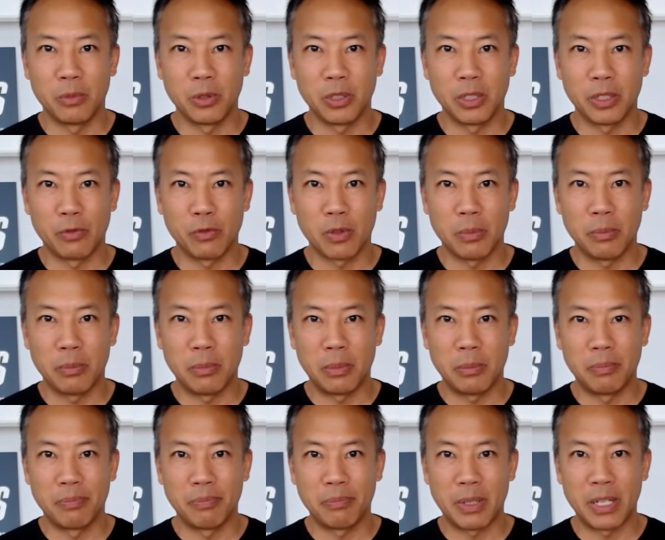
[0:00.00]
really from
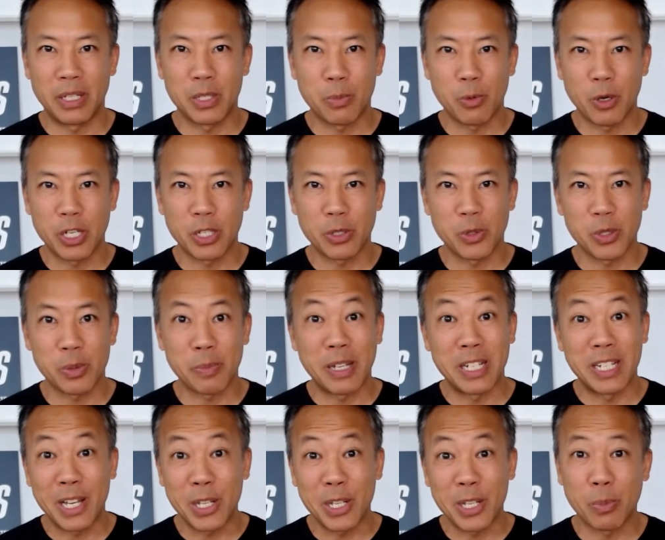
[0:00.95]
my inspiration was my
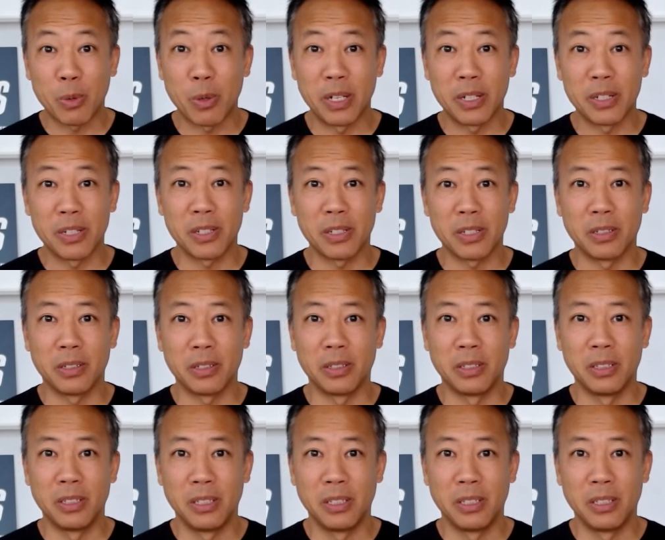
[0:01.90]
desperation.